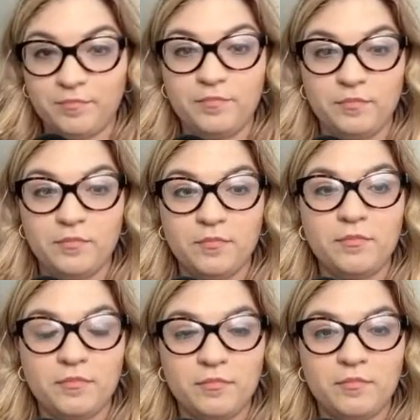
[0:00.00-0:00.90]

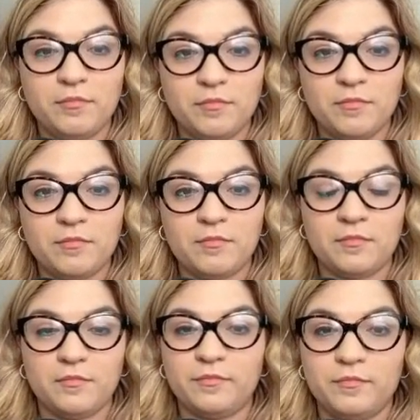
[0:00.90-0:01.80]

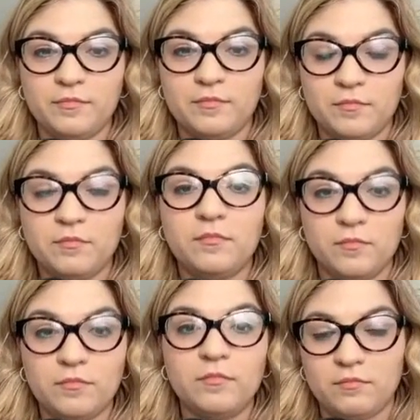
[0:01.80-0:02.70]

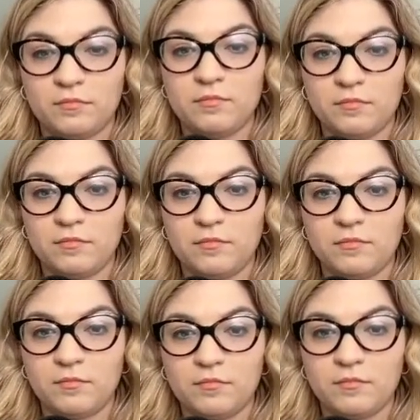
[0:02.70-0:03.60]

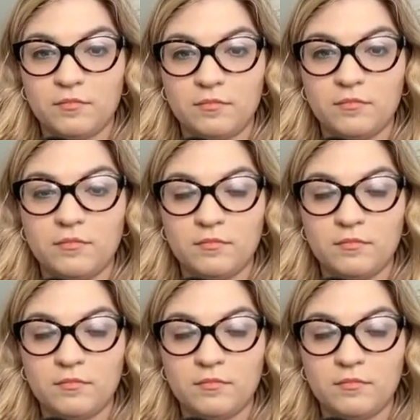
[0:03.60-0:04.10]
[no speech]